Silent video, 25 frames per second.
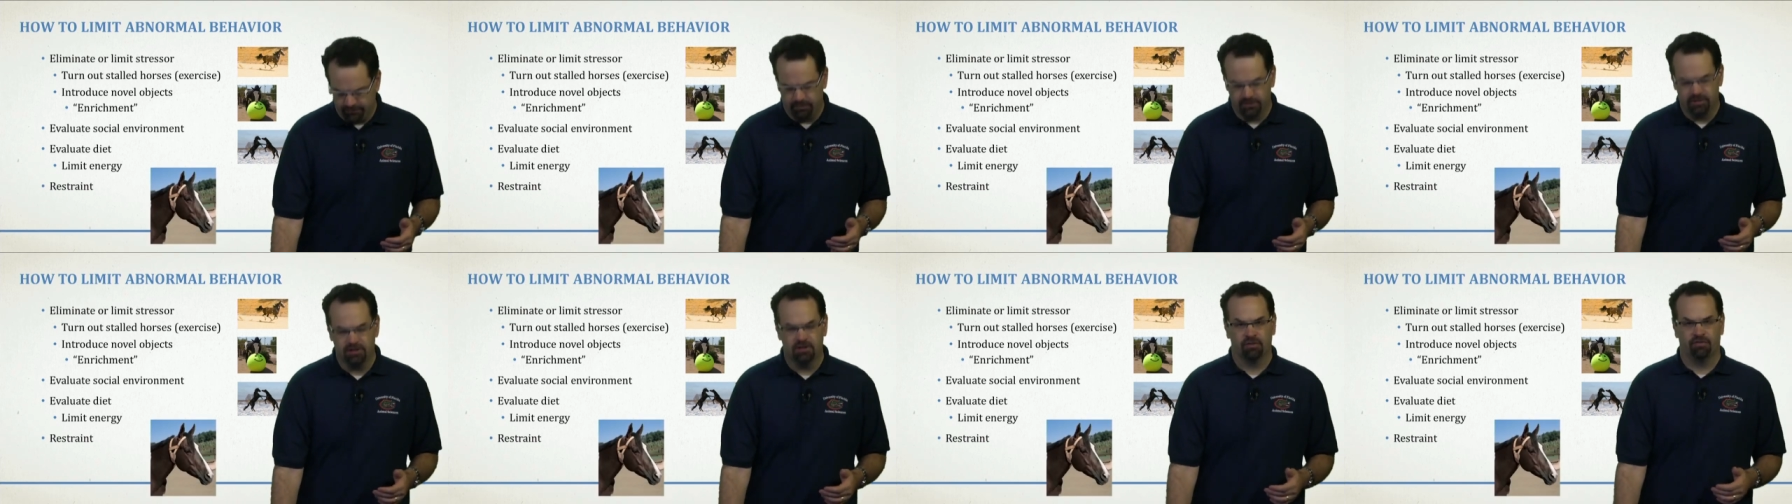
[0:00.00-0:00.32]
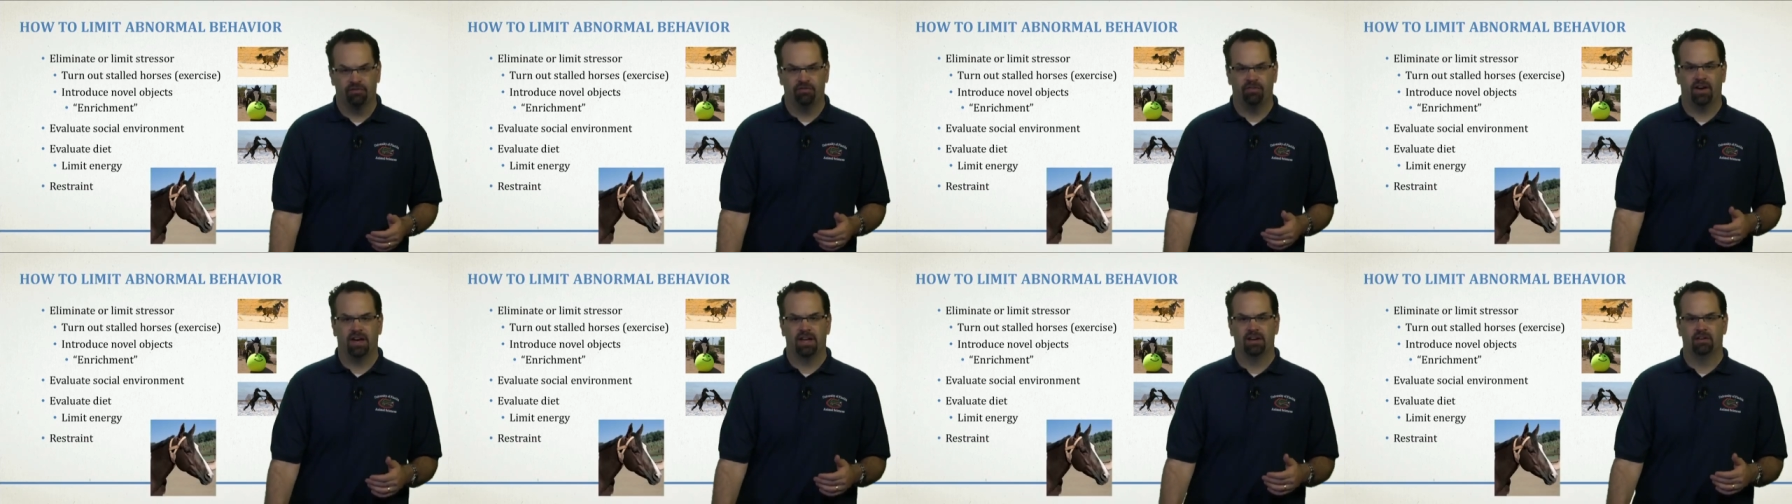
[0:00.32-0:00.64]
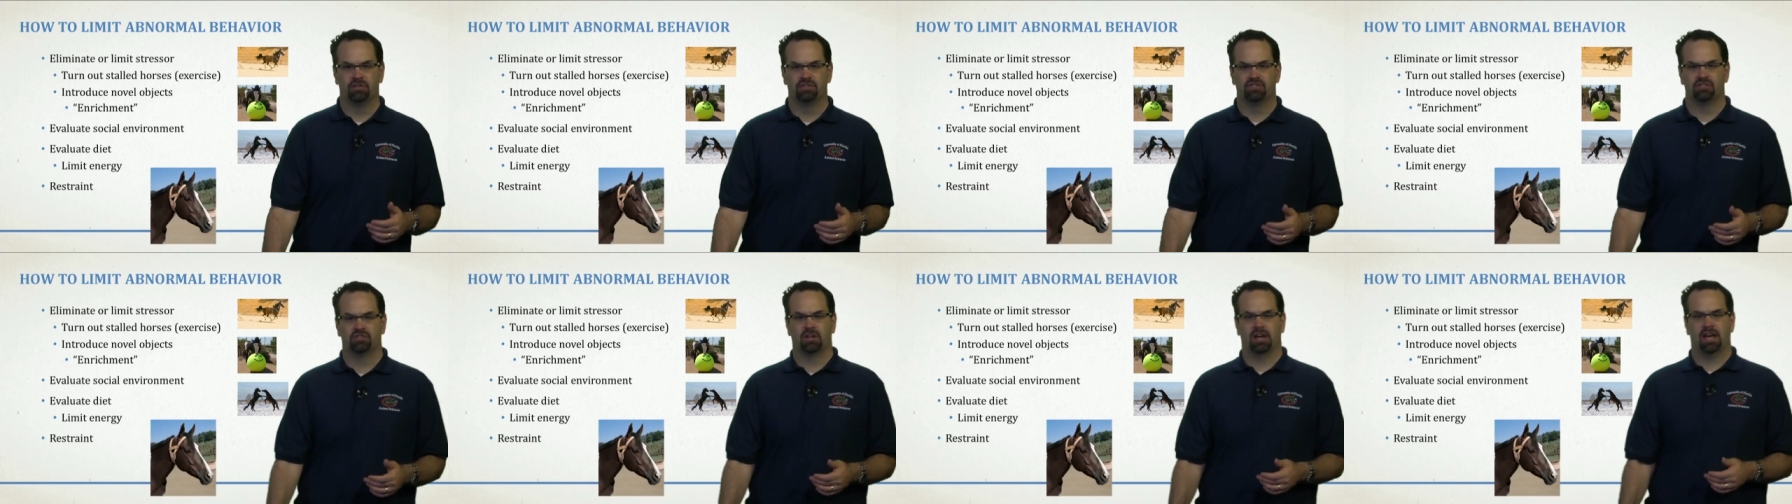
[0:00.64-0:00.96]
of your
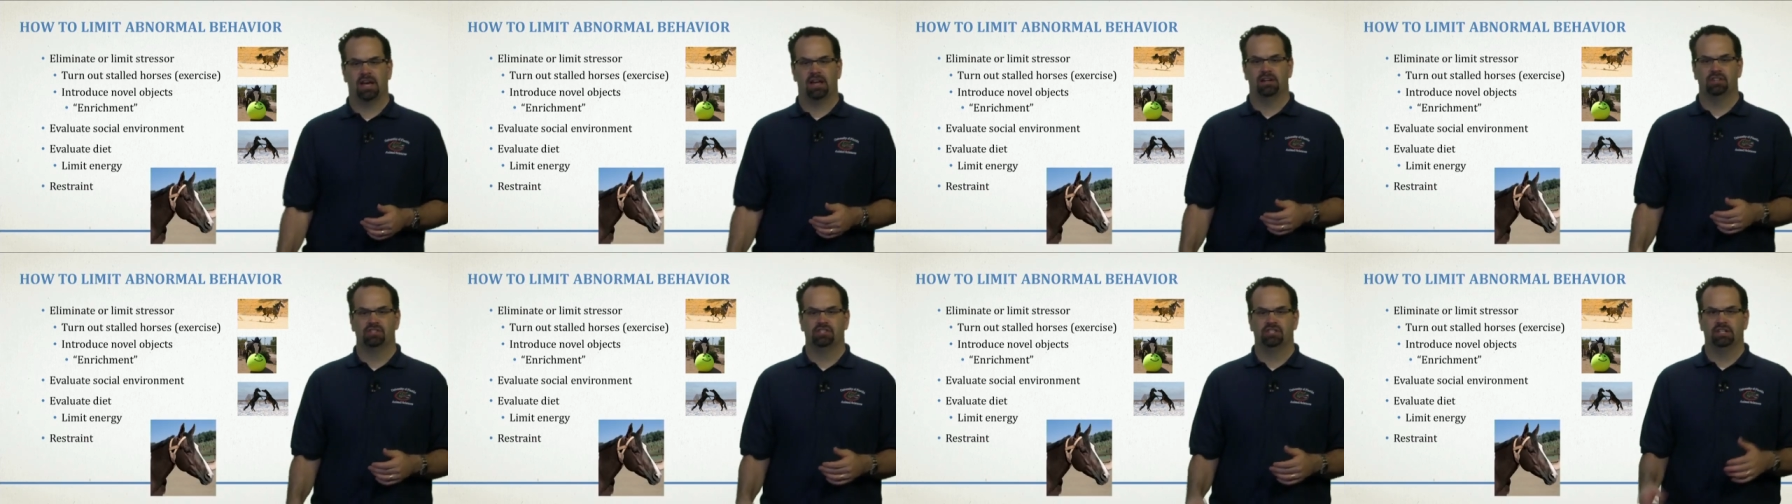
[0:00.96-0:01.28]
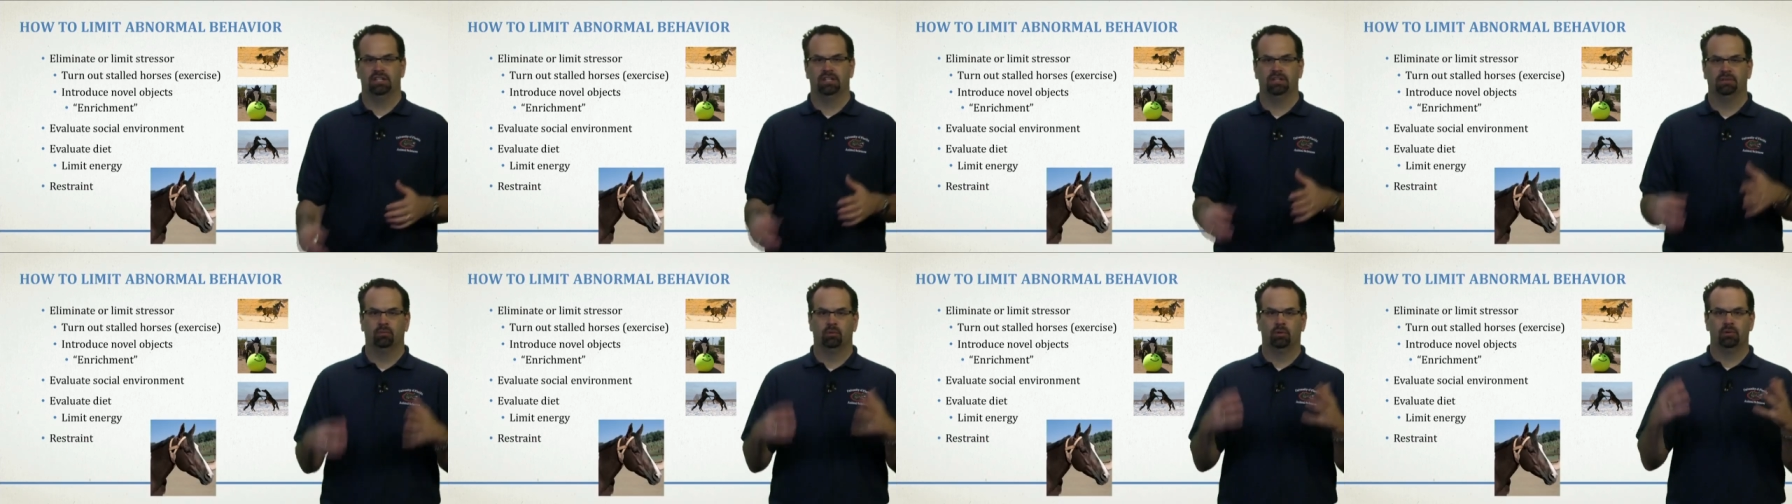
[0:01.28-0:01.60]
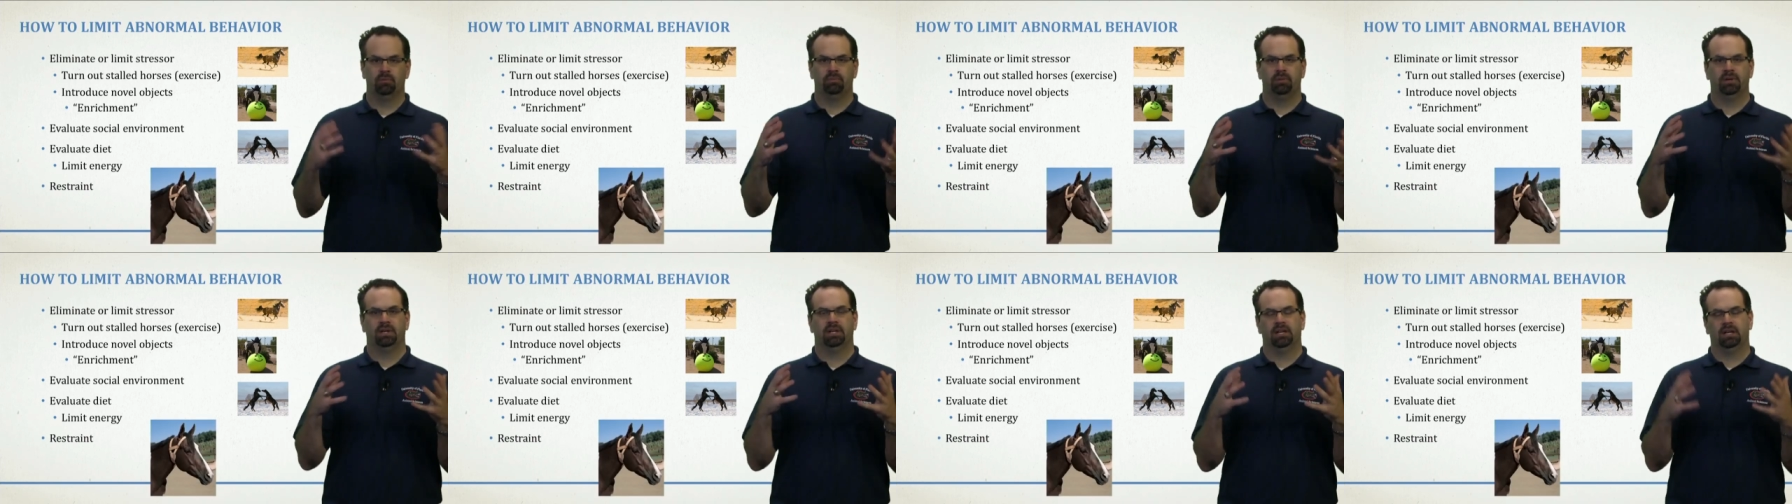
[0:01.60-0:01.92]
final strategy
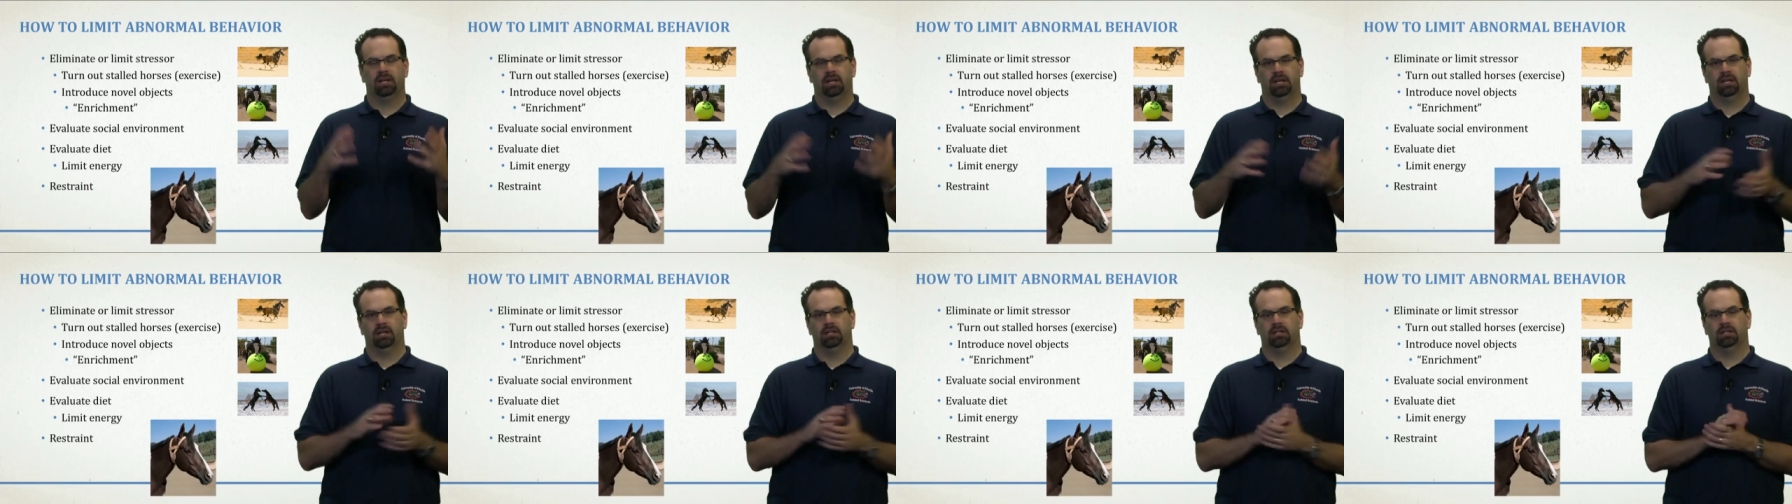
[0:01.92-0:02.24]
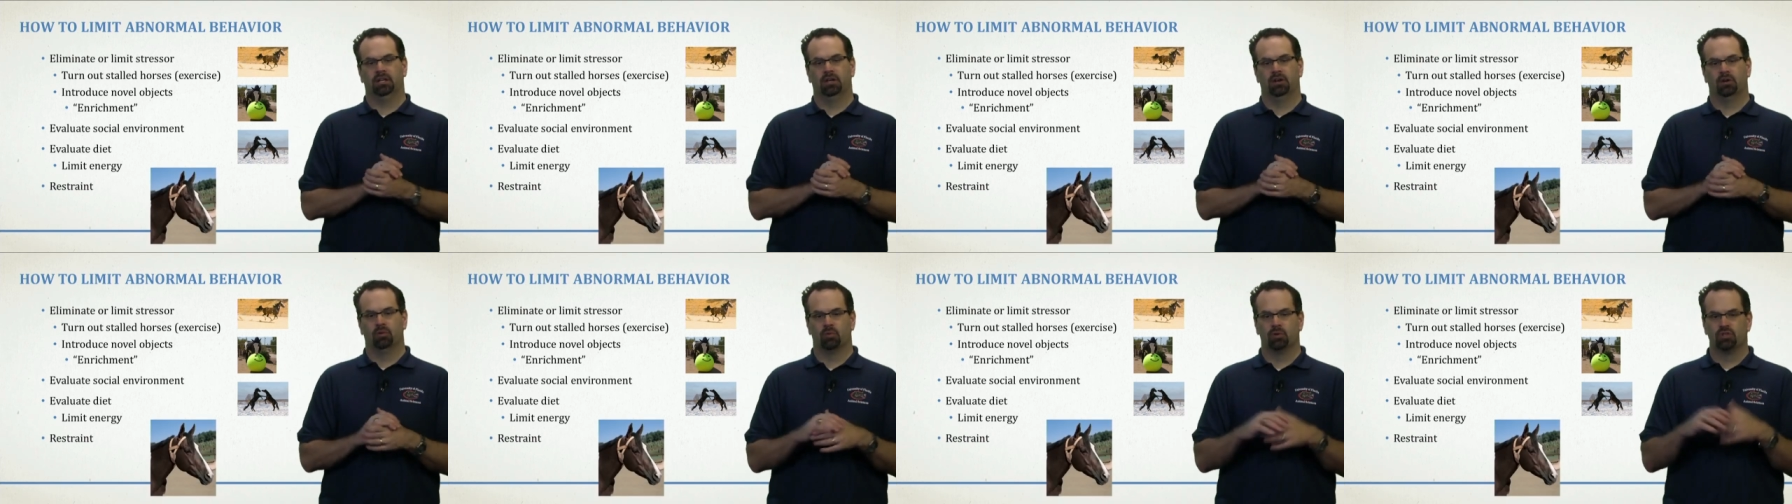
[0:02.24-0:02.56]
would be,